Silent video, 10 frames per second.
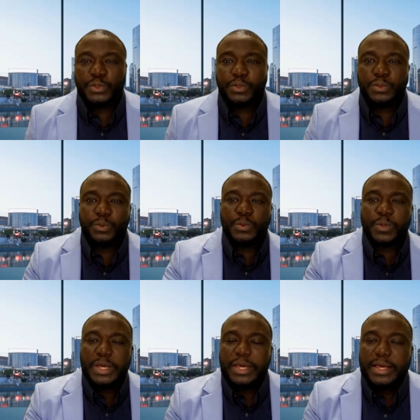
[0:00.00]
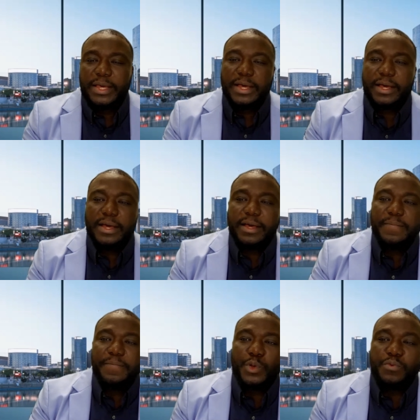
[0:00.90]
to
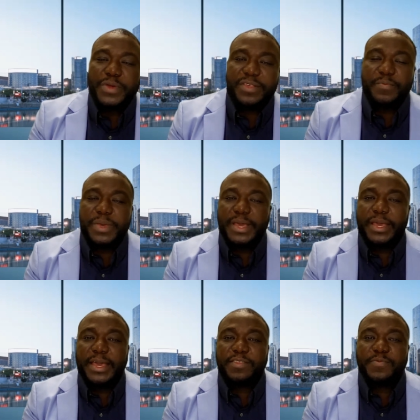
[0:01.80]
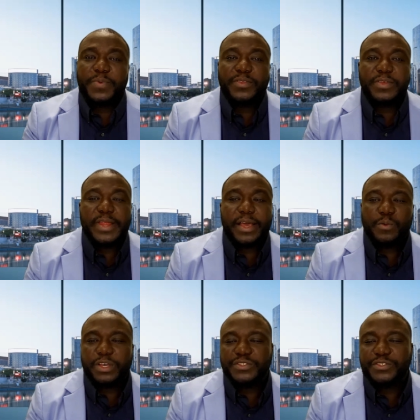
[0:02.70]
um, your resume and speak to
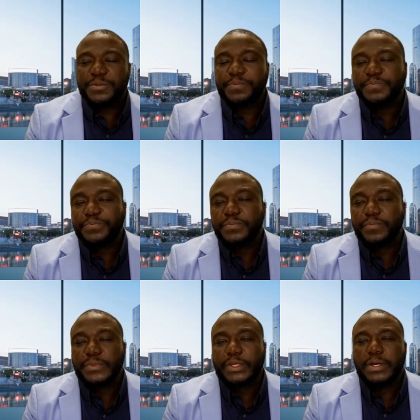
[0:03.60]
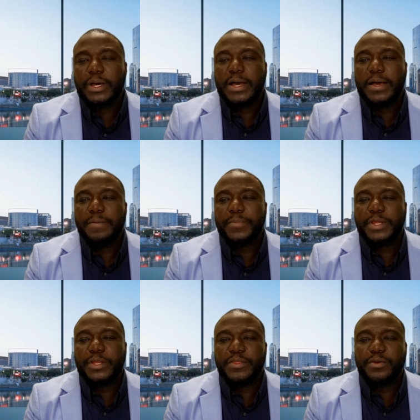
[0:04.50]
that question. Um,
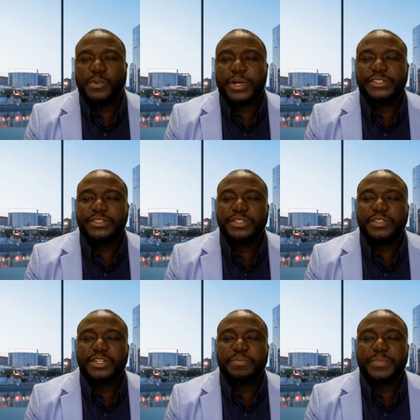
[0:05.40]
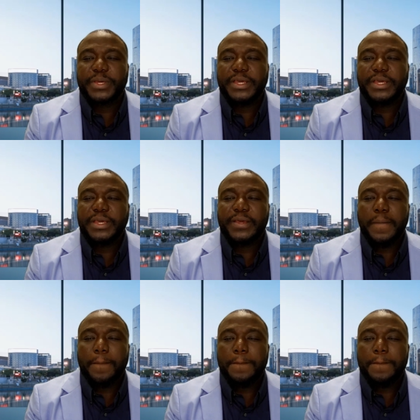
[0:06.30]
another question could be